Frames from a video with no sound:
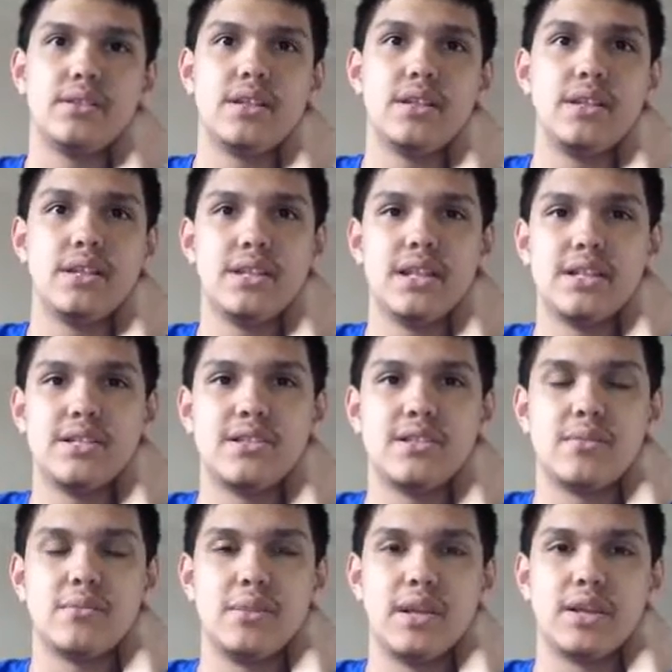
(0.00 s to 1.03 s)
and then he led
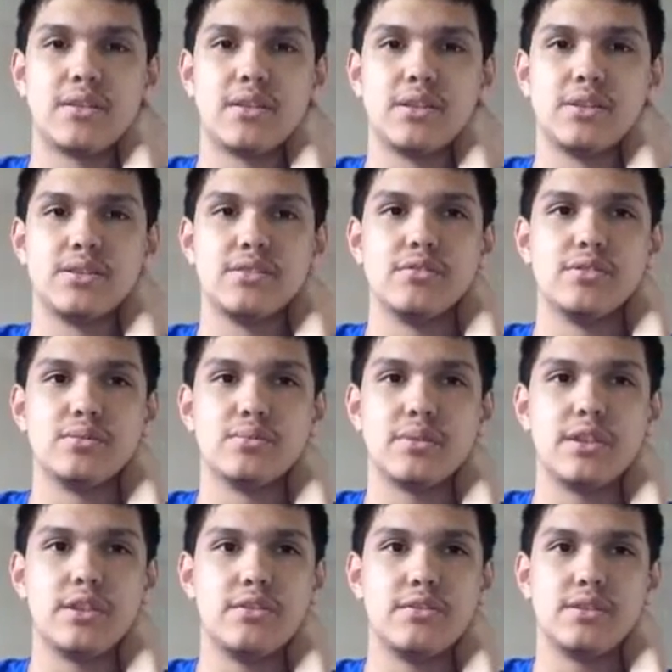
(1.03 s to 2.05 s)
some later on, so it was
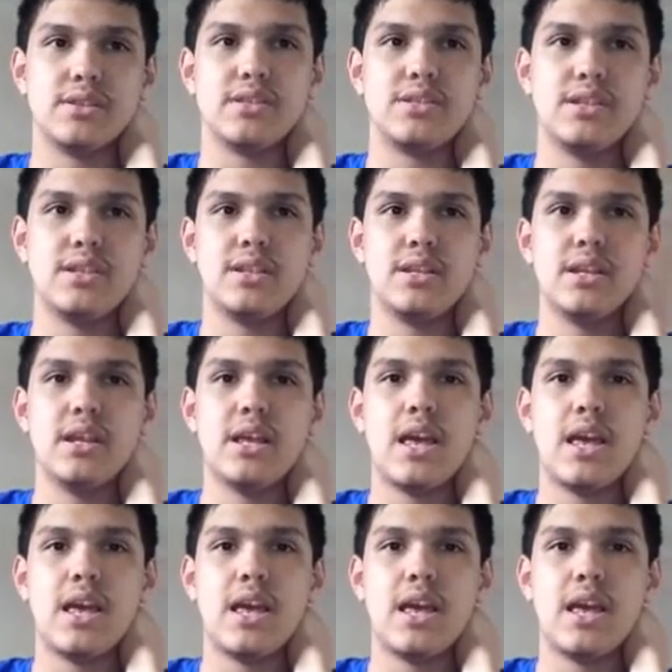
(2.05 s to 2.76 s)
pretty cool to see